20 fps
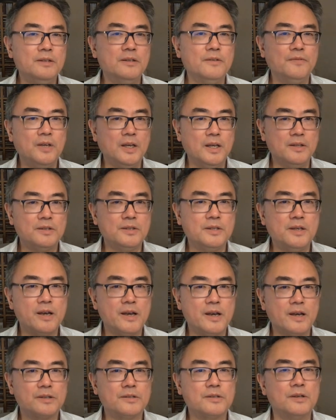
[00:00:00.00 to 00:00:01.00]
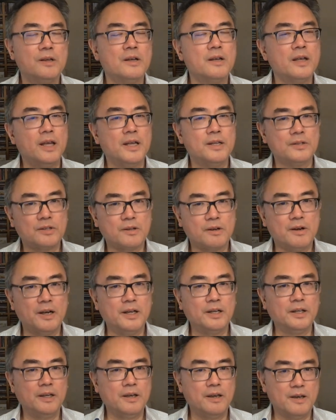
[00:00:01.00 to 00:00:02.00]
the VAT Act
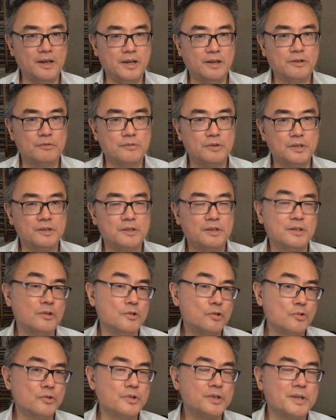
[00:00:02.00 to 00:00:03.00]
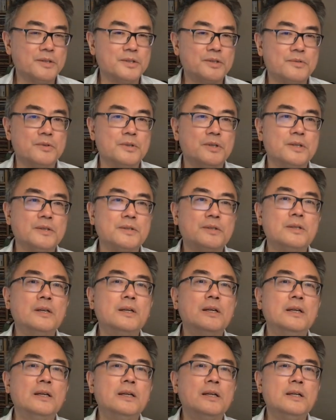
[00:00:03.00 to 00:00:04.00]
entirely accurate? And the short answer is,
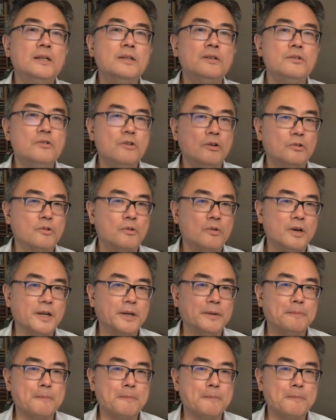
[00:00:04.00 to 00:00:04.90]
not quite.